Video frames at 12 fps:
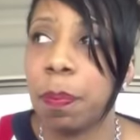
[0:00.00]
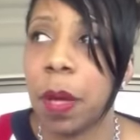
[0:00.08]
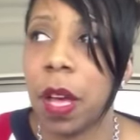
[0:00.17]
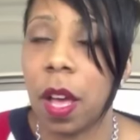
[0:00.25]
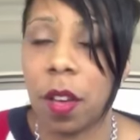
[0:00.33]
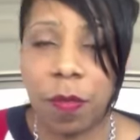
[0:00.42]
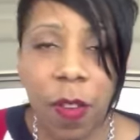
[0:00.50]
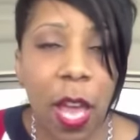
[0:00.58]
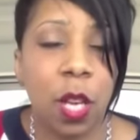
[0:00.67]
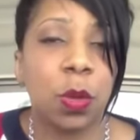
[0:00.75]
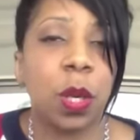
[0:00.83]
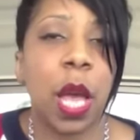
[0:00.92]

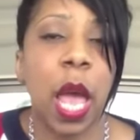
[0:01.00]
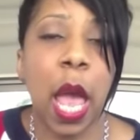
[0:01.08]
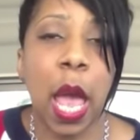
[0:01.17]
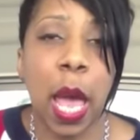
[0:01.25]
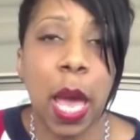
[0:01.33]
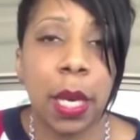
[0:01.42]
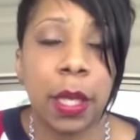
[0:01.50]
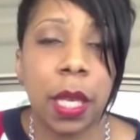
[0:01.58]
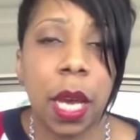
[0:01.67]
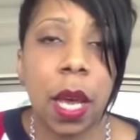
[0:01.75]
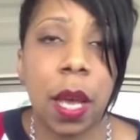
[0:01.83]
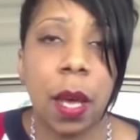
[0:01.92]
Phaedra,
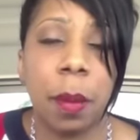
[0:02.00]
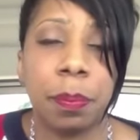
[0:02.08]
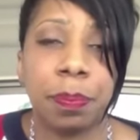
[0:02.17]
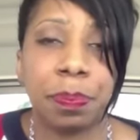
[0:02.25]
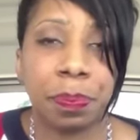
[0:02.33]
and...